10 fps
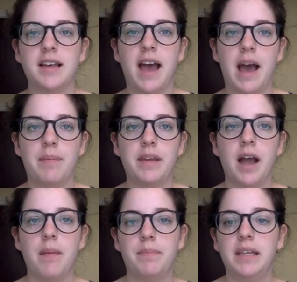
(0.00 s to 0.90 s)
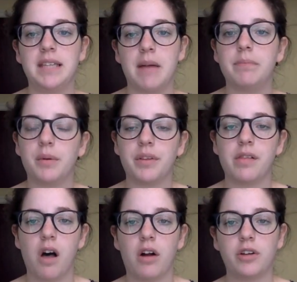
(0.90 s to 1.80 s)
happy, upbeat tempo with
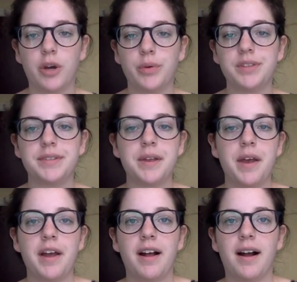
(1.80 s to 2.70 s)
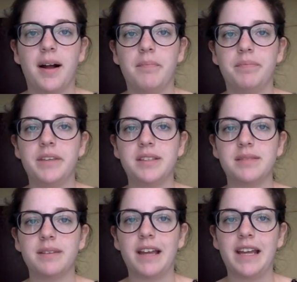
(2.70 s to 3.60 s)
long notes.
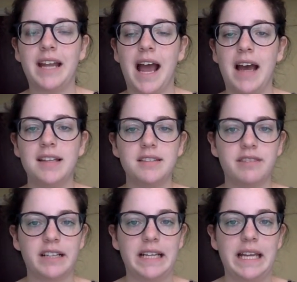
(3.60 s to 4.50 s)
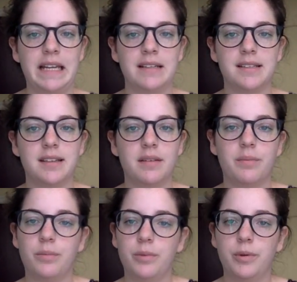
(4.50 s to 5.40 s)
It adds a very innocent
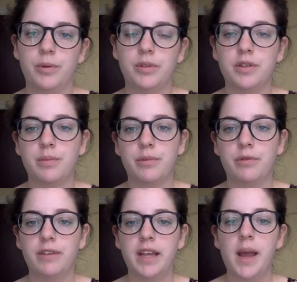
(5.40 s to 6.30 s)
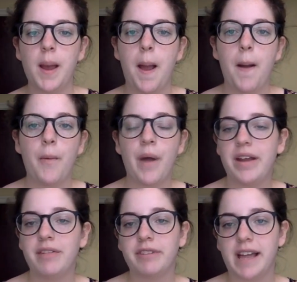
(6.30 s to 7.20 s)
mood to the movie, when
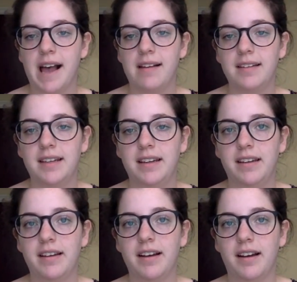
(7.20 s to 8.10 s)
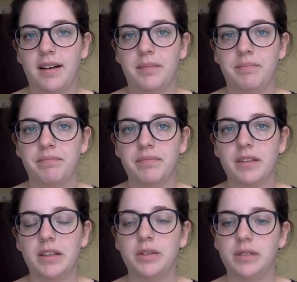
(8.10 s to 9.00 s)
in reality,
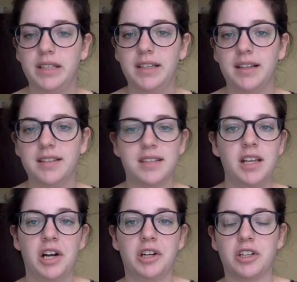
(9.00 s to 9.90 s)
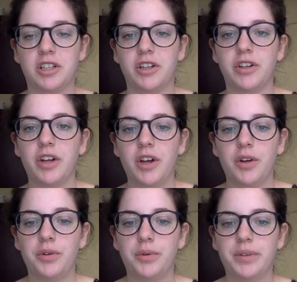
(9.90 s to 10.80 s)
Lolita is a young girl
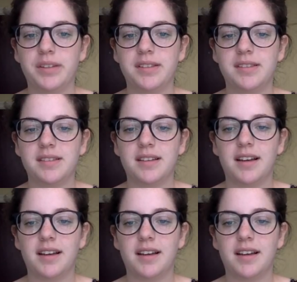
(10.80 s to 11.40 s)
who is